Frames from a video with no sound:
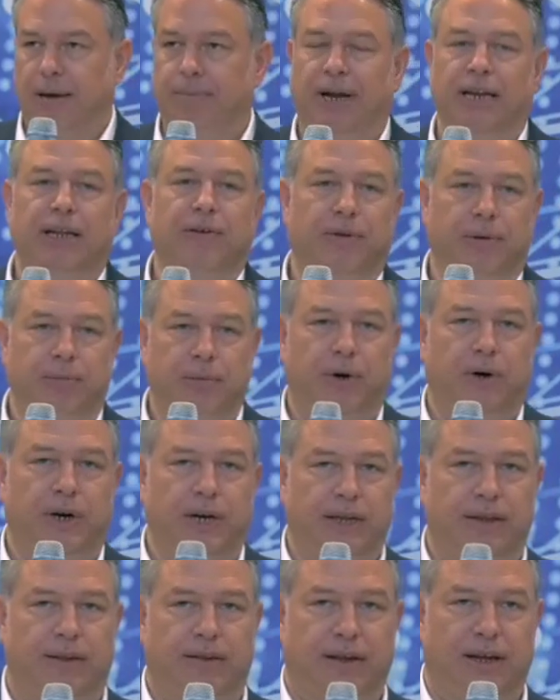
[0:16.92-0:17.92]
but even
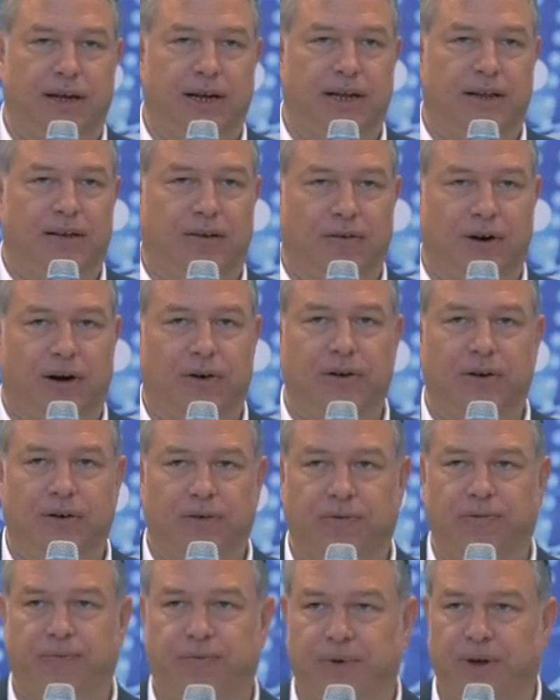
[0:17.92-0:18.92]
more, it's a round
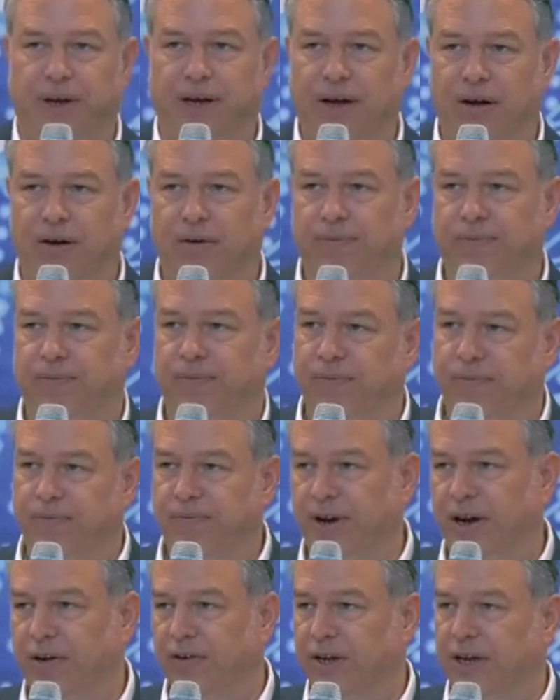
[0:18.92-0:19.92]
of
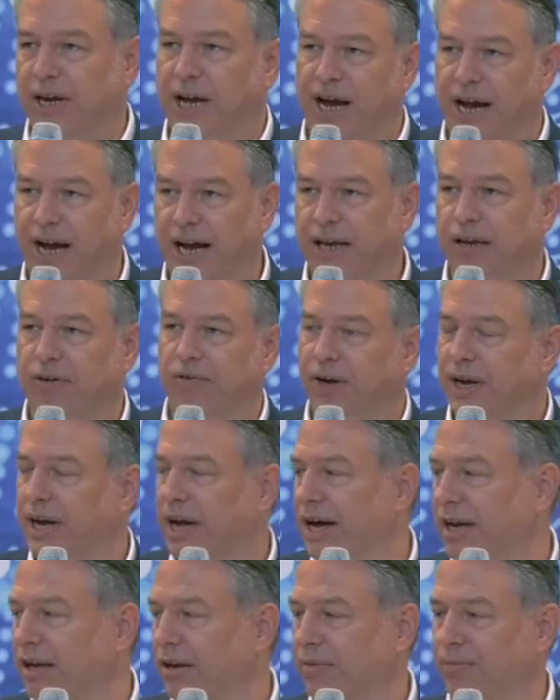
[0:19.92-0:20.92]
very highly
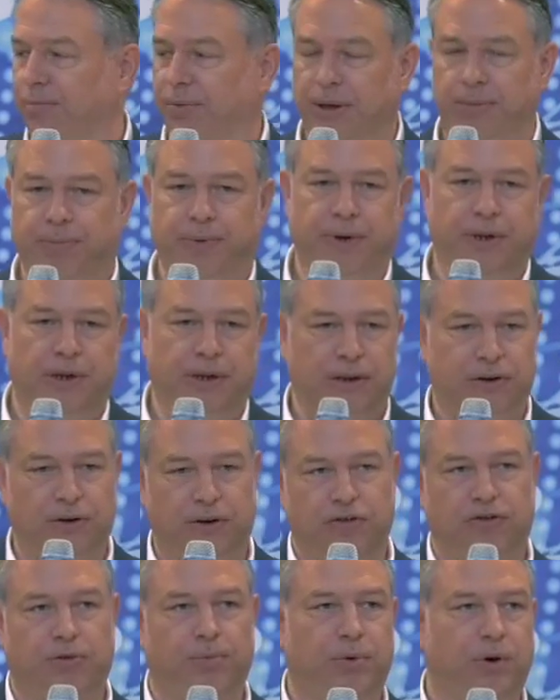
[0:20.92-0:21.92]
regarded people.
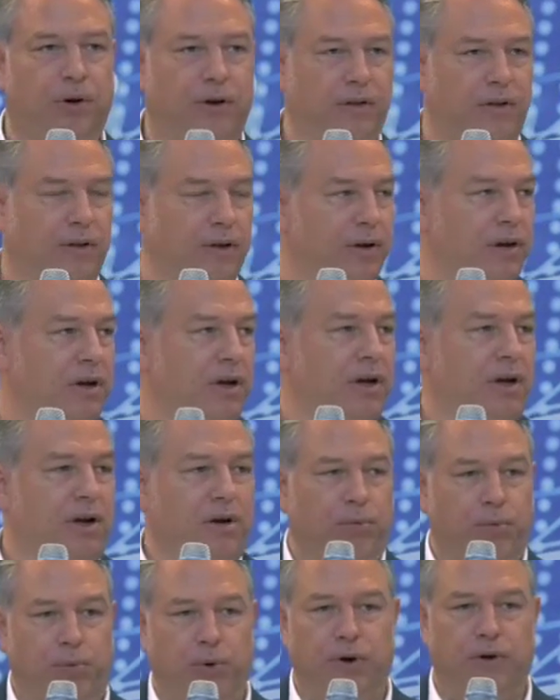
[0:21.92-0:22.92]
Deutsche Börse
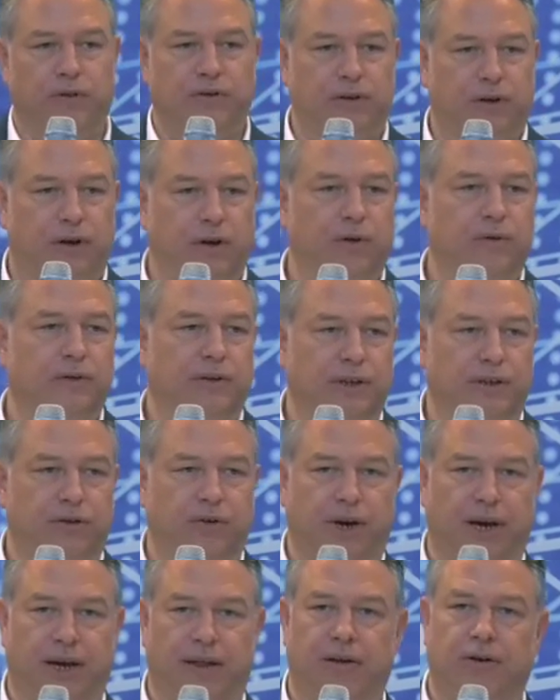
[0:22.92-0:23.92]
works closely
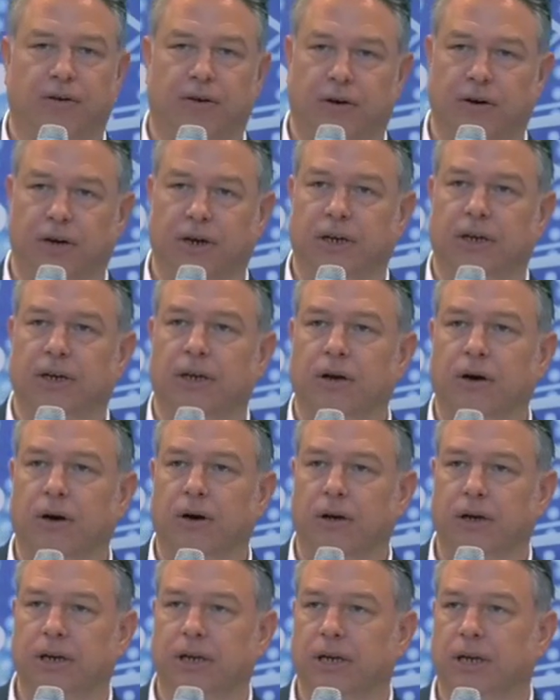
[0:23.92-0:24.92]
together
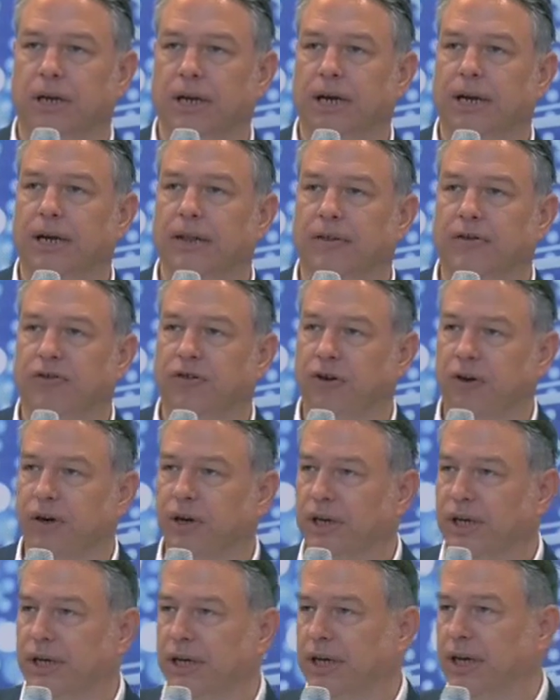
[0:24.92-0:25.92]
on its
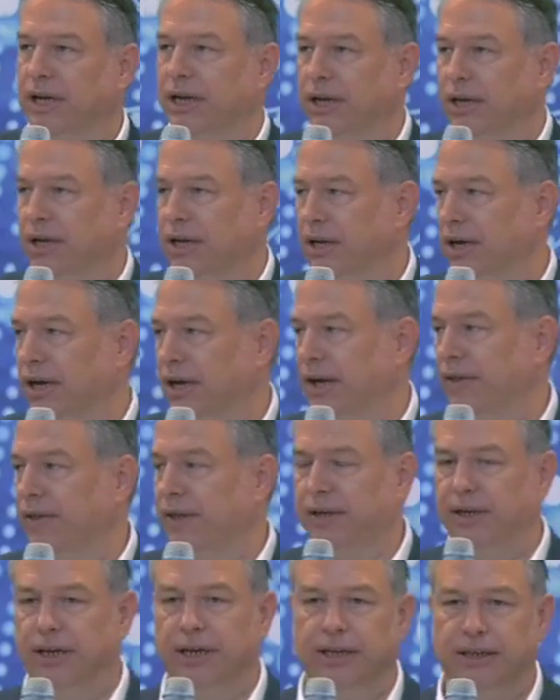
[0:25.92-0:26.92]
journey in
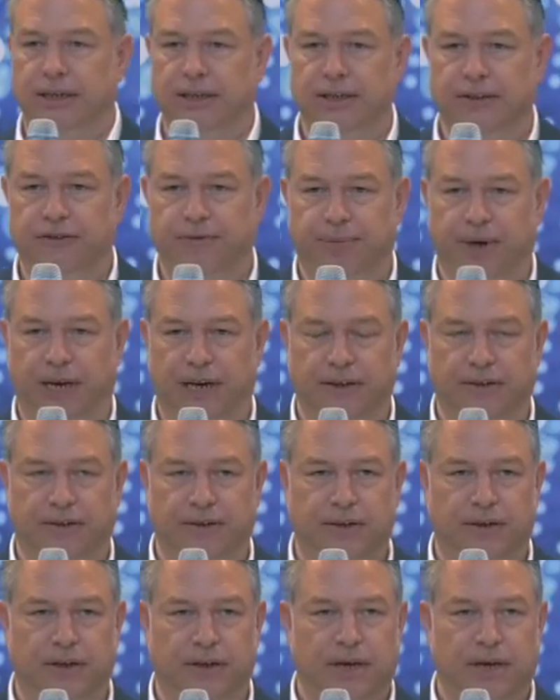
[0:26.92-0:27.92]
the DLT space.